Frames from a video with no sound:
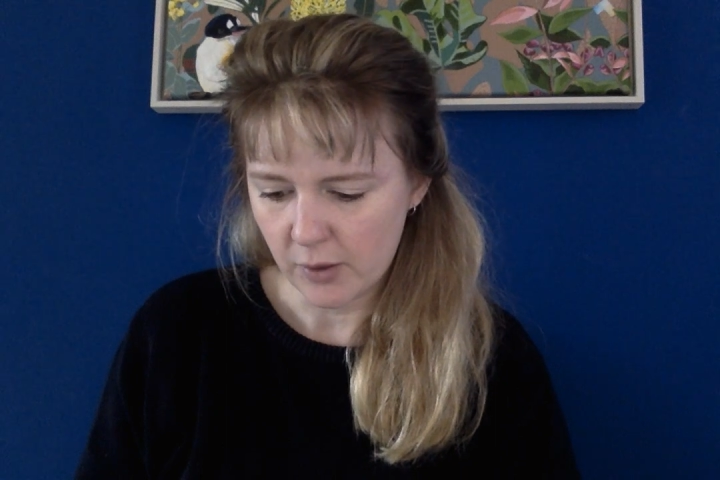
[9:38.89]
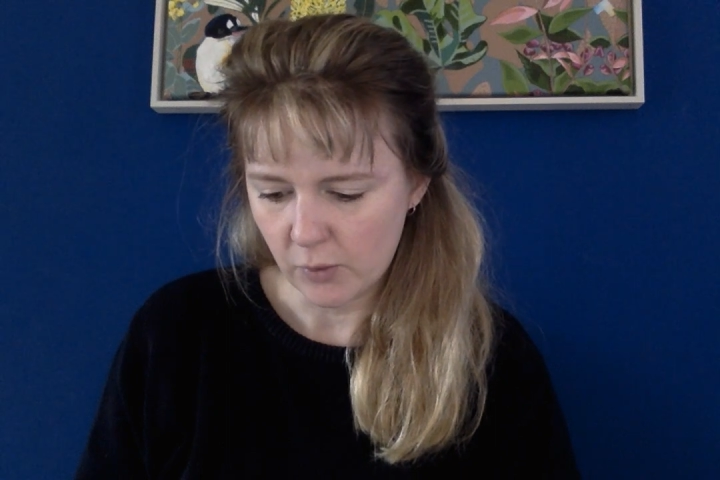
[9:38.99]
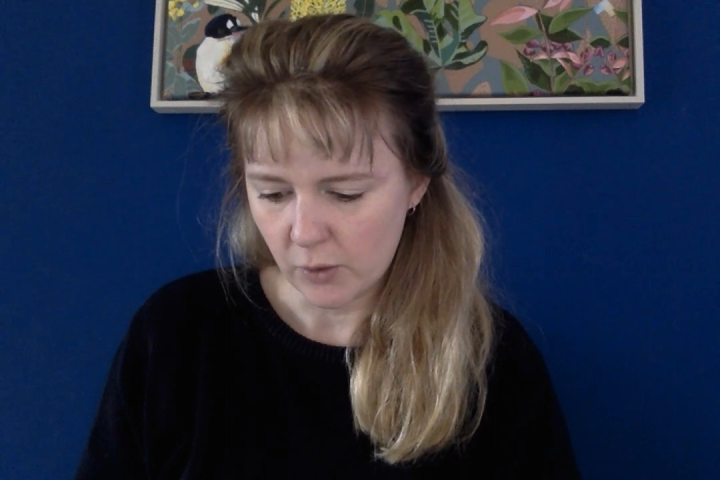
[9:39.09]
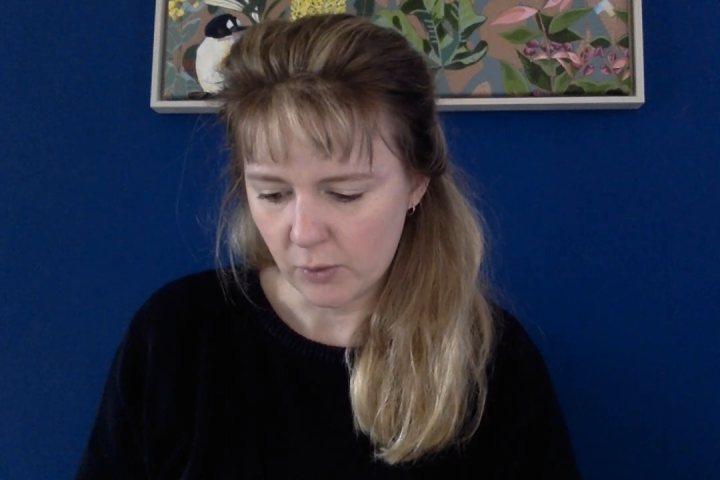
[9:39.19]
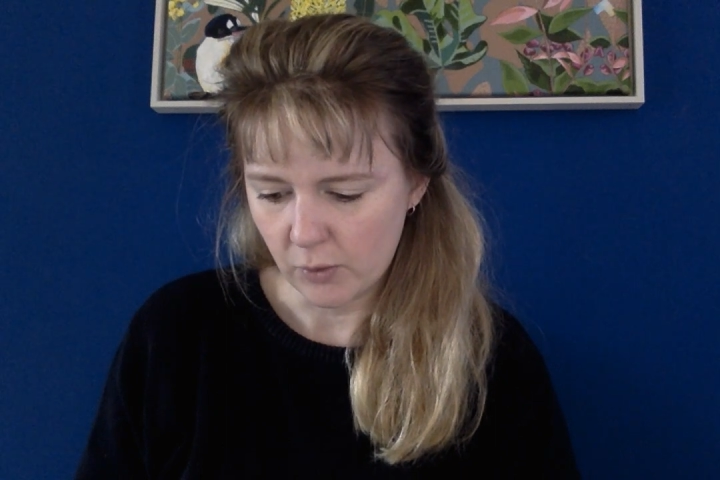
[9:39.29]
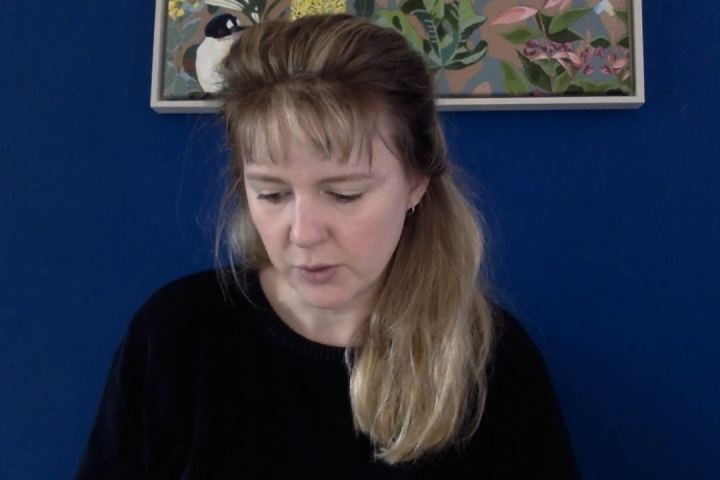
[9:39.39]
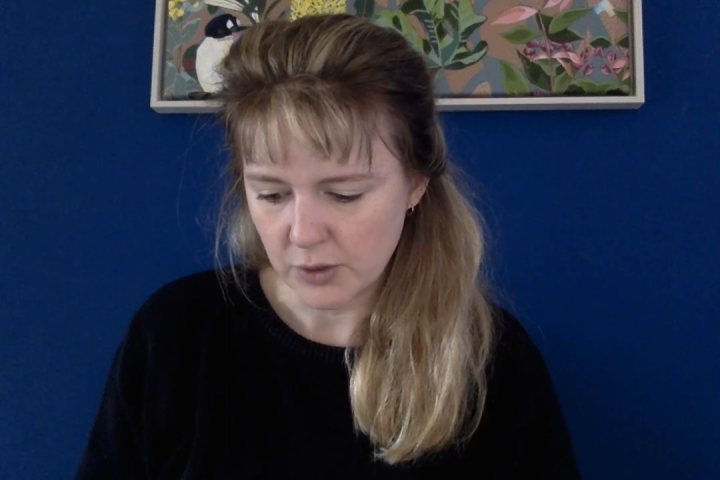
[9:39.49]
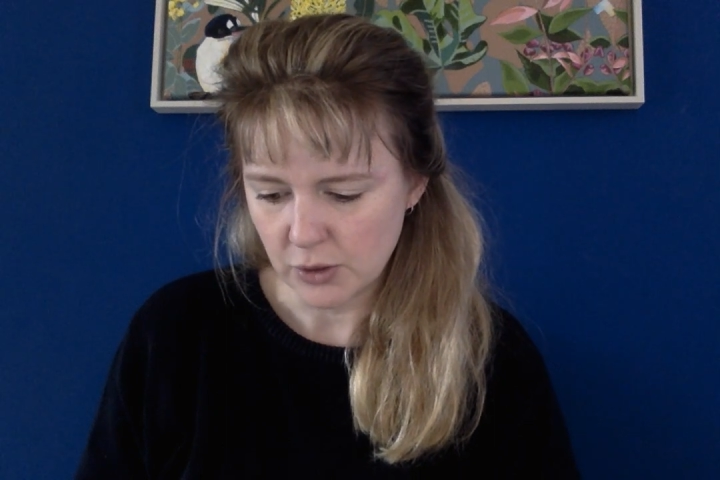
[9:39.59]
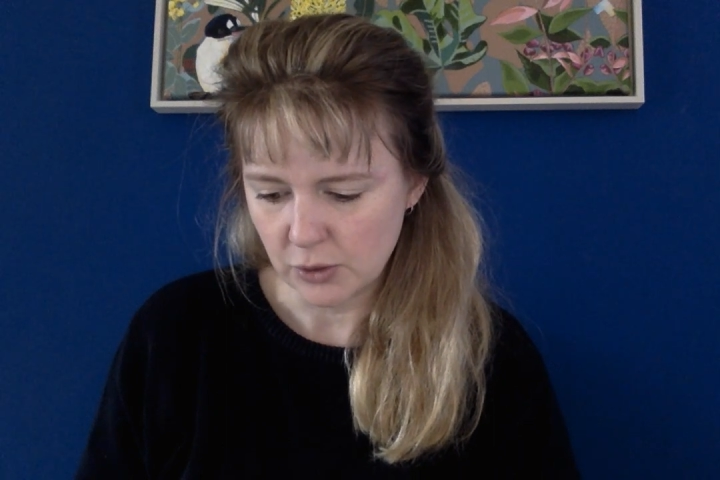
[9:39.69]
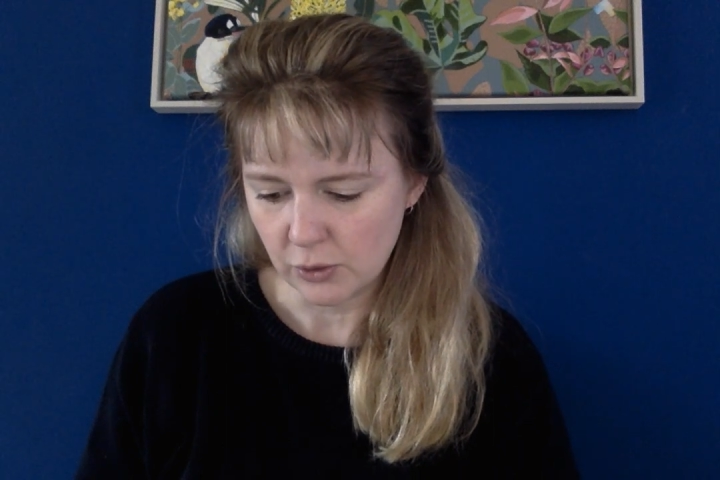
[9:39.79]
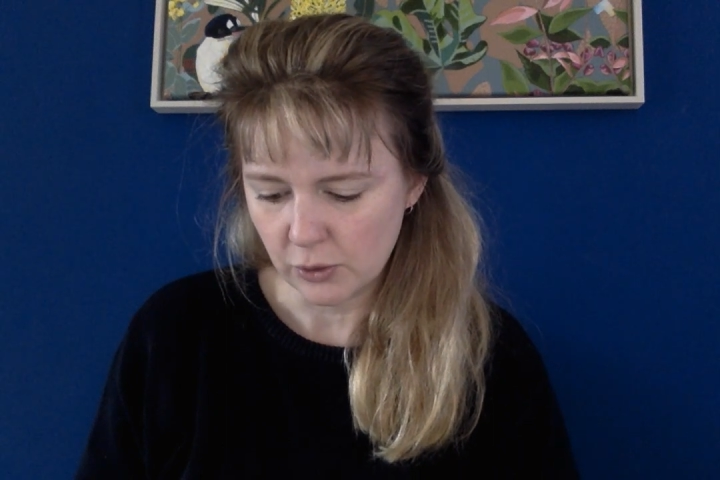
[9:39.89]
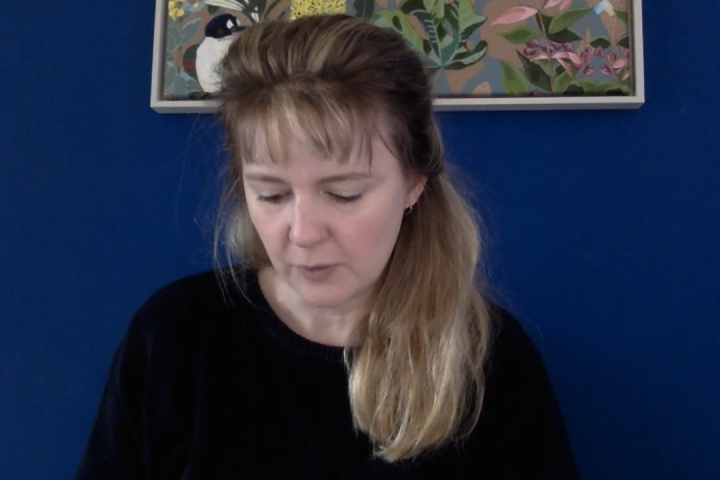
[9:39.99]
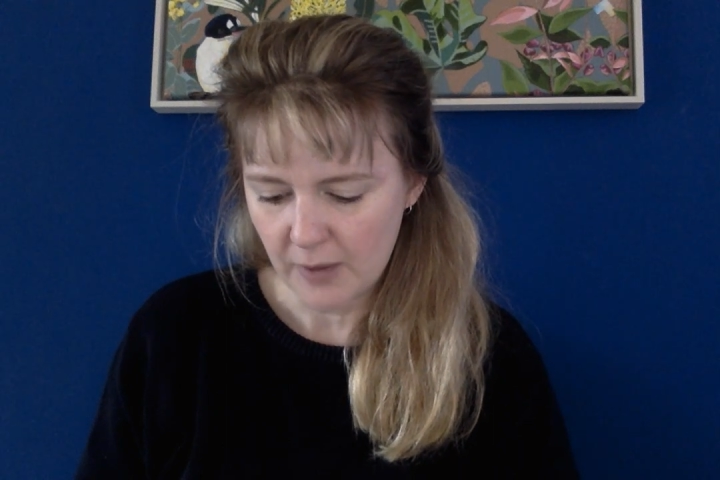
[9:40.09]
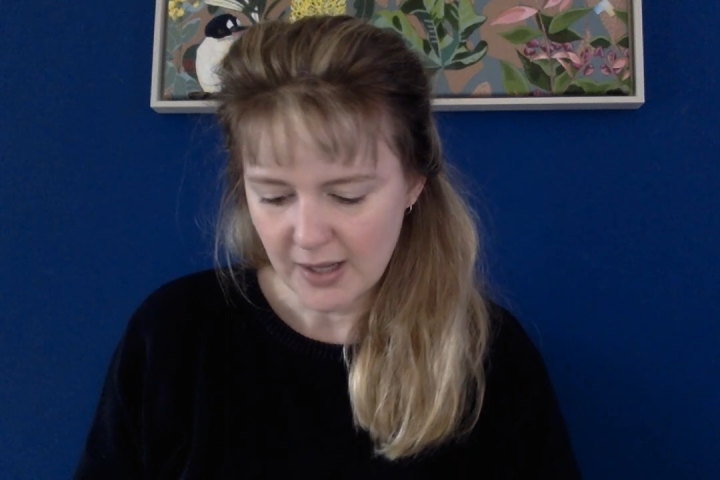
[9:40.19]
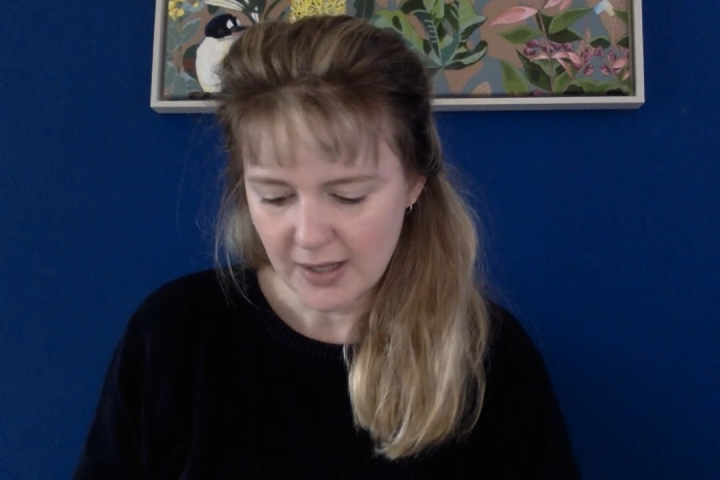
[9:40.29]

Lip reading: in World War II,